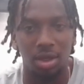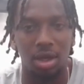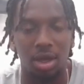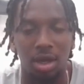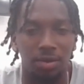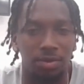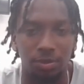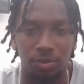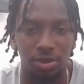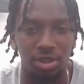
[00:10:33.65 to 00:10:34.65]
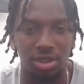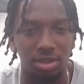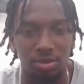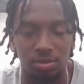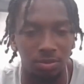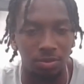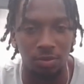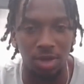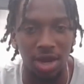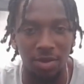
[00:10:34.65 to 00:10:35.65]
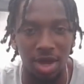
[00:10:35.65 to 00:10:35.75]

We're not.